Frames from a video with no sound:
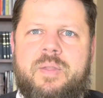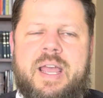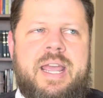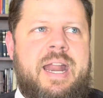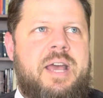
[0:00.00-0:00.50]
I
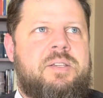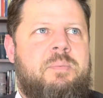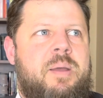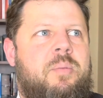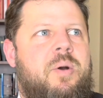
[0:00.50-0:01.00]
can ask
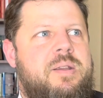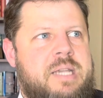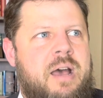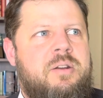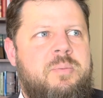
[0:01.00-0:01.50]
my boys,
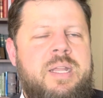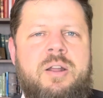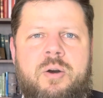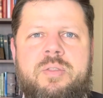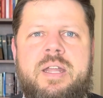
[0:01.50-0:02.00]
how do we
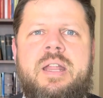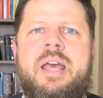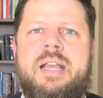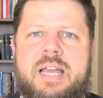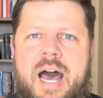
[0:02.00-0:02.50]
know that
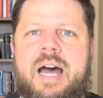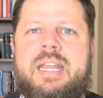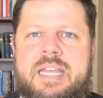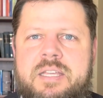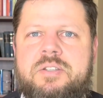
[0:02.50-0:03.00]

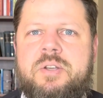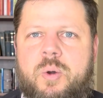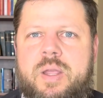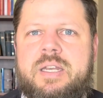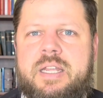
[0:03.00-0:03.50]
God is
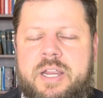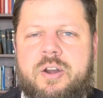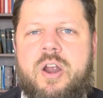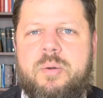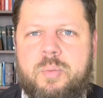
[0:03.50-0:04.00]
going to
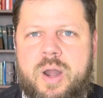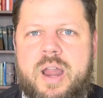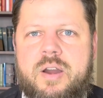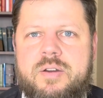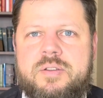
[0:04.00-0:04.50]
hear our
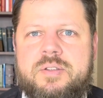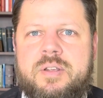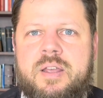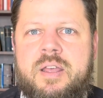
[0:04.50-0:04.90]
prayers?